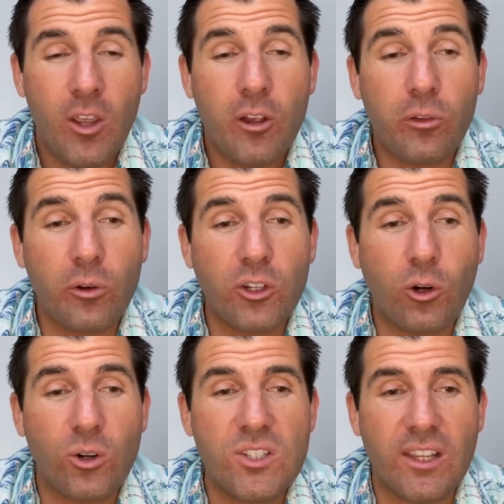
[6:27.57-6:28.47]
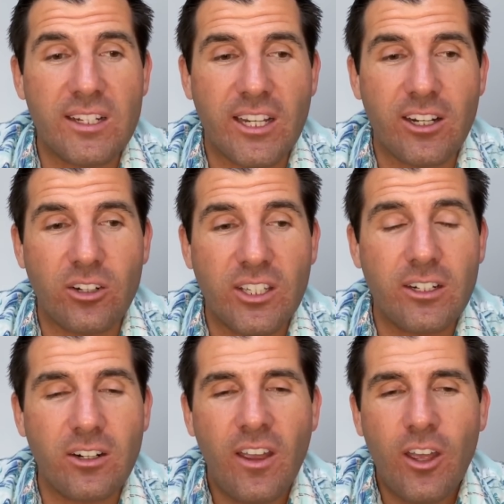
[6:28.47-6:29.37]
throughout the course of the entire
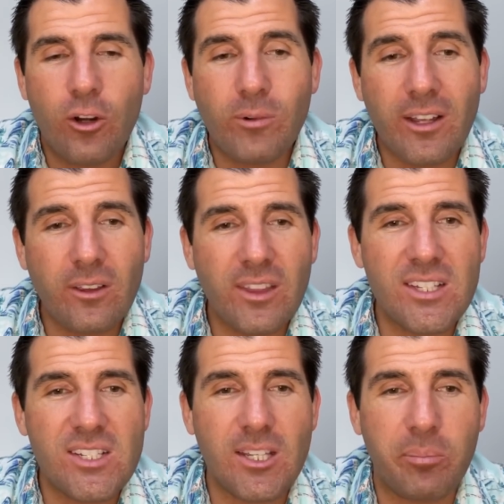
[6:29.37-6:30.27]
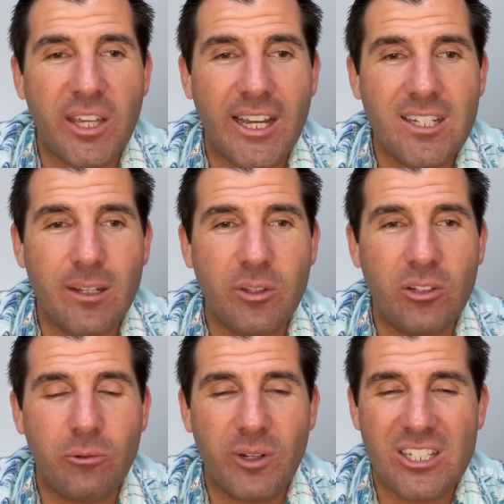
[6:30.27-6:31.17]
year, rather than the
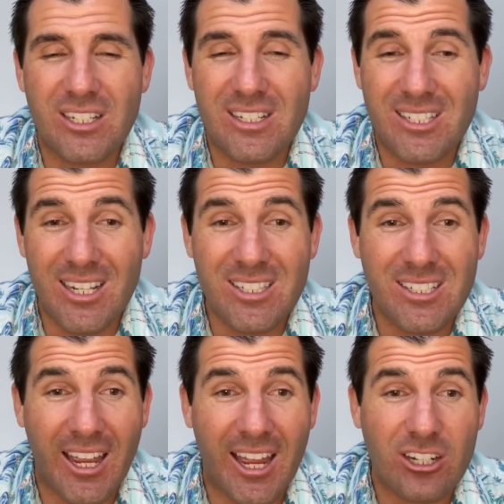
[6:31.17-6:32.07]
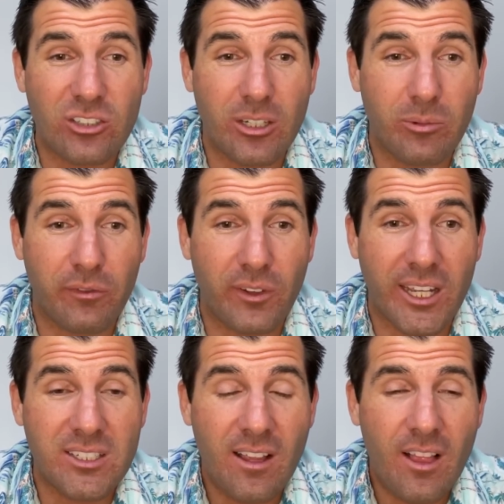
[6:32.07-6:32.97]
CPIW, which doesn't actually
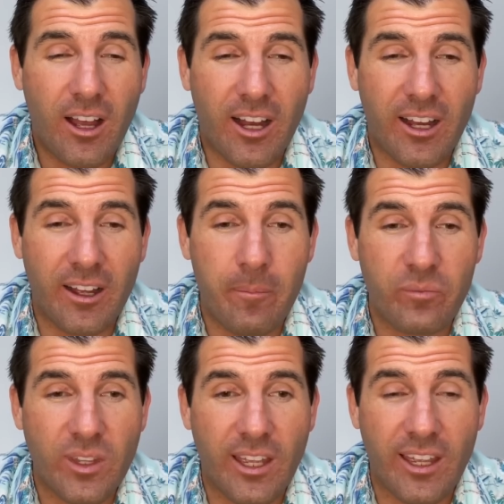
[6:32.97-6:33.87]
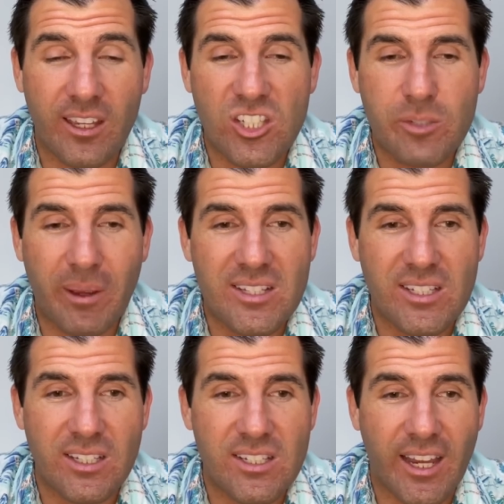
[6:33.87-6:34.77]
reflect um,
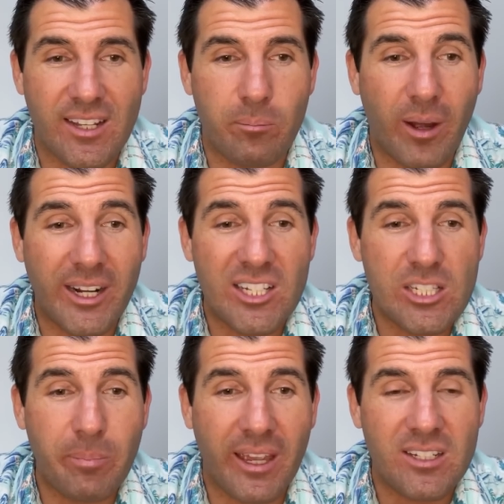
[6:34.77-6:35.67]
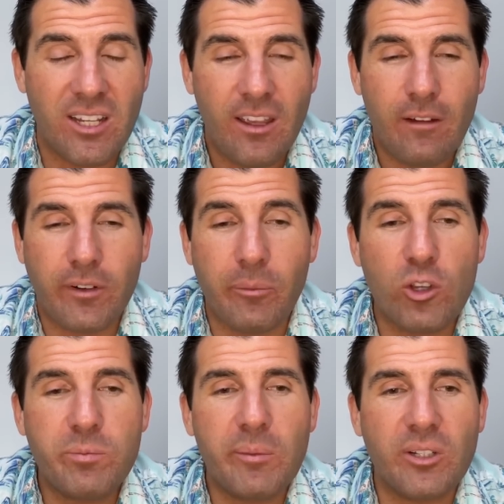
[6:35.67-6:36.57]
expenses and money spent from those
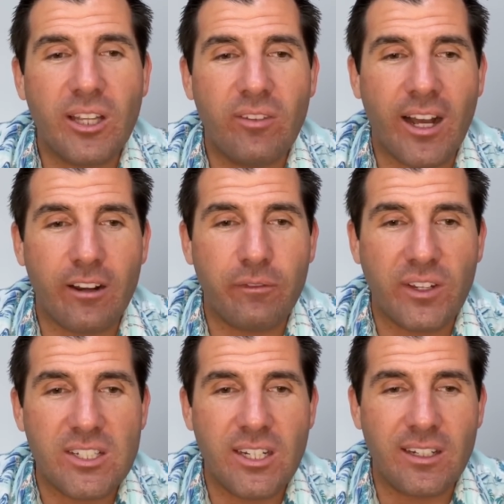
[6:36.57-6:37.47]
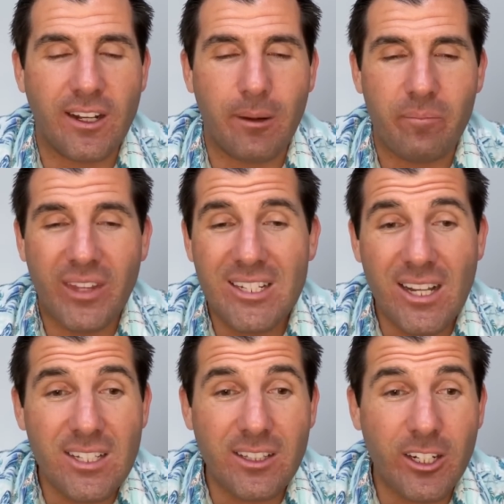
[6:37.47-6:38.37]
people living on a fixed income. It
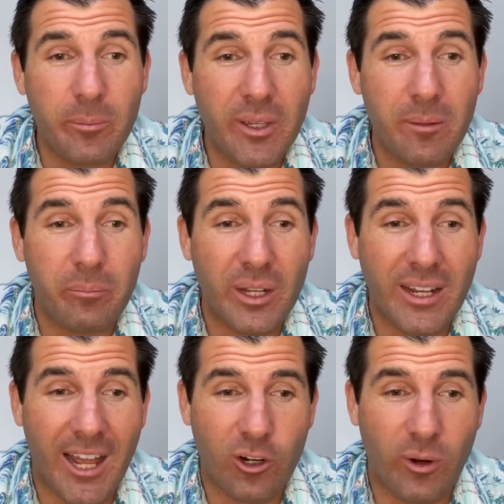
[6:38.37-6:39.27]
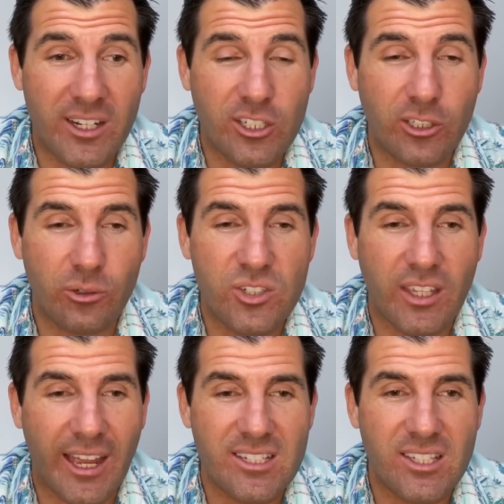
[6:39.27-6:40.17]
does a little bit, but not quite as closely
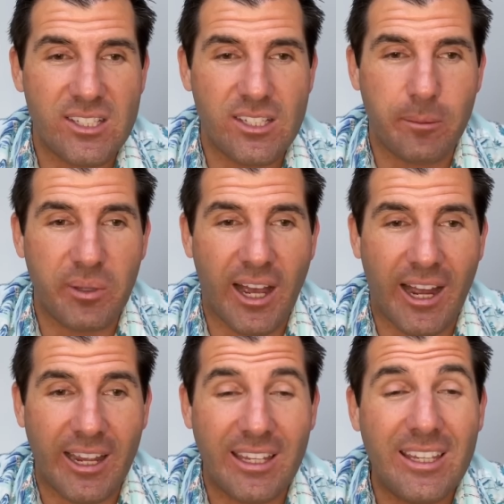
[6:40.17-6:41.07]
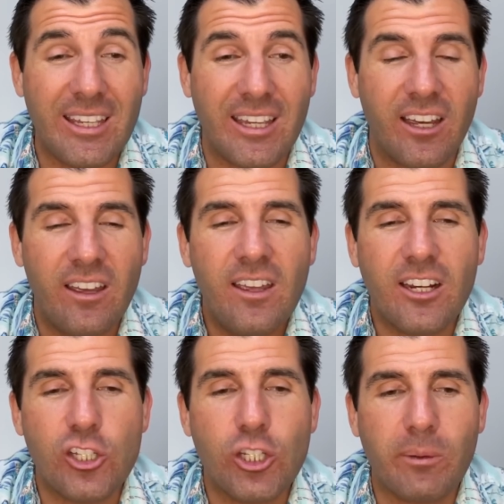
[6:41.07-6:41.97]
as the CPIE,
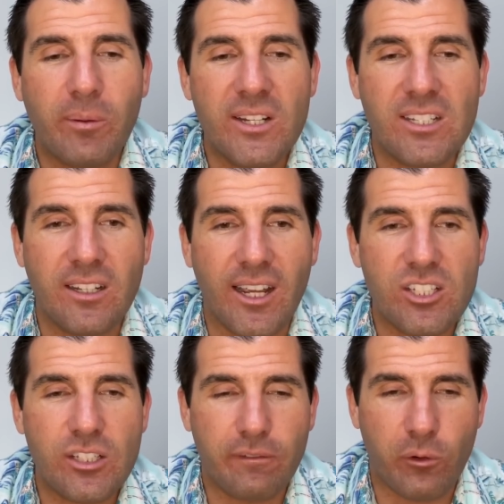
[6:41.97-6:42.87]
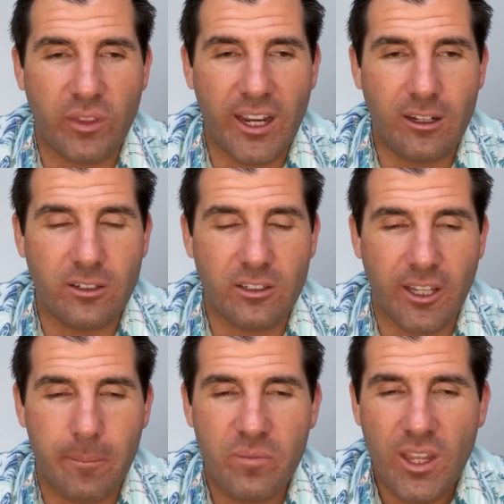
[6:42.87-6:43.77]
Consumer Price Index for the
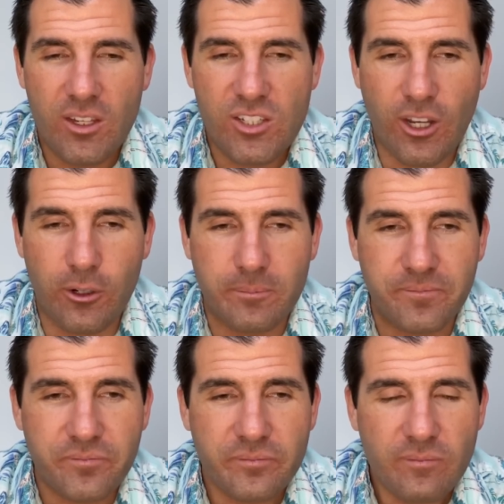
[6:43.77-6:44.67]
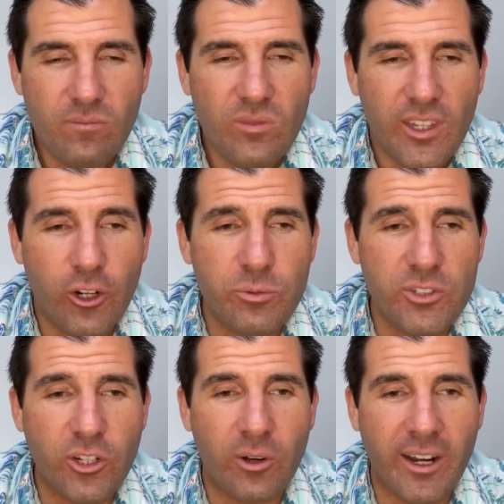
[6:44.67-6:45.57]
Elderly. So, Here's what's
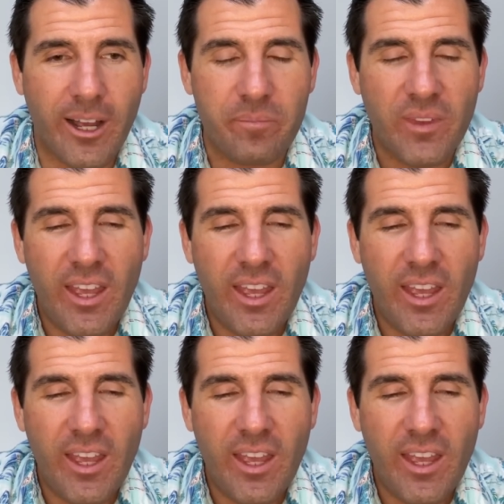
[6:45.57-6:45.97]
going on.